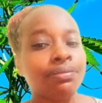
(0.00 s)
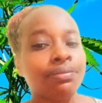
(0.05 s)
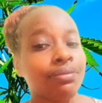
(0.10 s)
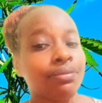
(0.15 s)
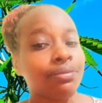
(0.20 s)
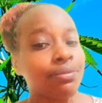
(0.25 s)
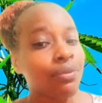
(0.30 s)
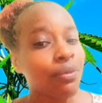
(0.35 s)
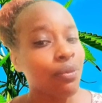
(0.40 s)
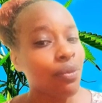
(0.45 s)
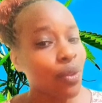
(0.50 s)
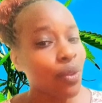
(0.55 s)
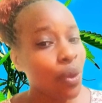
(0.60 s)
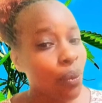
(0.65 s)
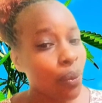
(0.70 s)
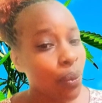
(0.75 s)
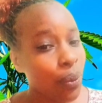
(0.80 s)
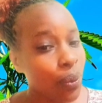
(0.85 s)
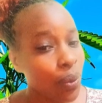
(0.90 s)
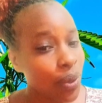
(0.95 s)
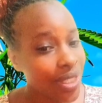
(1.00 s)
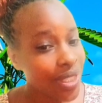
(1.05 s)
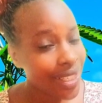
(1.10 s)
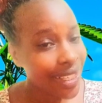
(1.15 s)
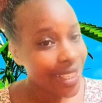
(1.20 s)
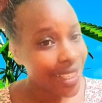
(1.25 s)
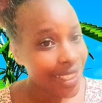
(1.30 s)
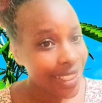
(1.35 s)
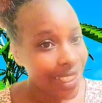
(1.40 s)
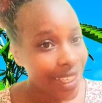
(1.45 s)
was clear
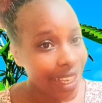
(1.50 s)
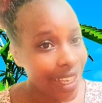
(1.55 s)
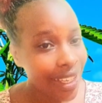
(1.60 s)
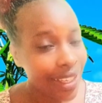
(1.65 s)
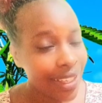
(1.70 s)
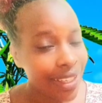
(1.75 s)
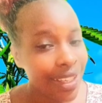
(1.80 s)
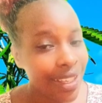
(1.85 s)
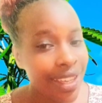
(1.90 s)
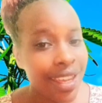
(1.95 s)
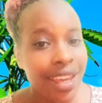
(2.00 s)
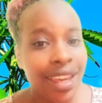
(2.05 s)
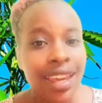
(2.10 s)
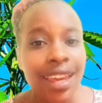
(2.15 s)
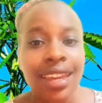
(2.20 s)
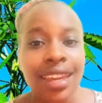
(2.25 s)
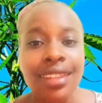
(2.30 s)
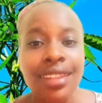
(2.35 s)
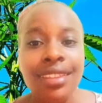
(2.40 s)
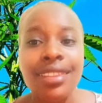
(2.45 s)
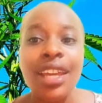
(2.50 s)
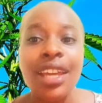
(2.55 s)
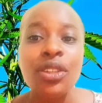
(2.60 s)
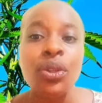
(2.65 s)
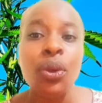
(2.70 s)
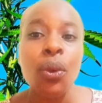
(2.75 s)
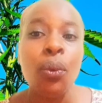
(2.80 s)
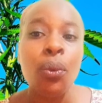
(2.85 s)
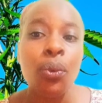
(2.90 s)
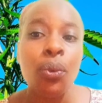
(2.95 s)
and that
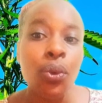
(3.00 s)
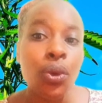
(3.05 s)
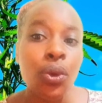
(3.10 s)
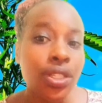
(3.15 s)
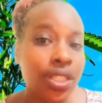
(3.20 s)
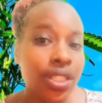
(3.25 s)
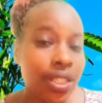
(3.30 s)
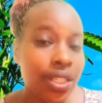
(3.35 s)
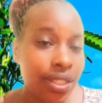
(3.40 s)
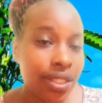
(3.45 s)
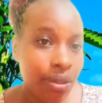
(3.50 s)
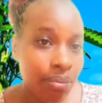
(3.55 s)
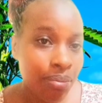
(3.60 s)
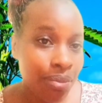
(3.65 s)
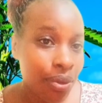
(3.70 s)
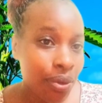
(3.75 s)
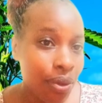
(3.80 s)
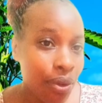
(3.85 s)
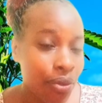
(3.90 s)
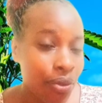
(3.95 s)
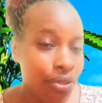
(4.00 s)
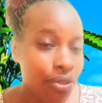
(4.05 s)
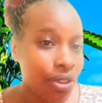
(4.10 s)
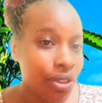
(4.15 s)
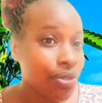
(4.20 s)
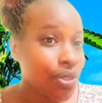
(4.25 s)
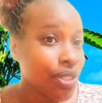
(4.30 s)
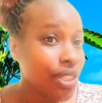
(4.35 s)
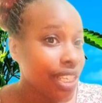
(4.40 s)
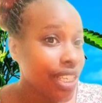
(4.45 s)
was simple. We have said
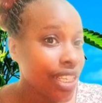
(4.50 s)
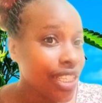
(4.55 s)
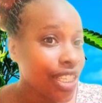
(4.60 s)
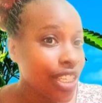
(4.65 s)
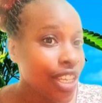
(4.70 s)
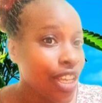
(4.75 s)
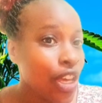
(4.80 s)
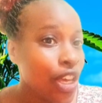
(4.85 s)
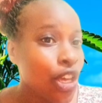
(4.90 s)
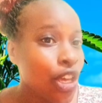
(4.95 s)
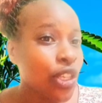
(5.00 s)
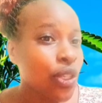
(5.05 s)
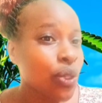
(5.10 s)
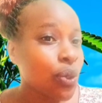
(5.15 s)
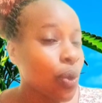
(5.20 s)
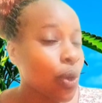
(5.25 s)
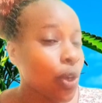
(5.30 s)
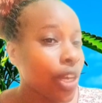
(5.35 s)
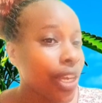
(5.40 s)
you collect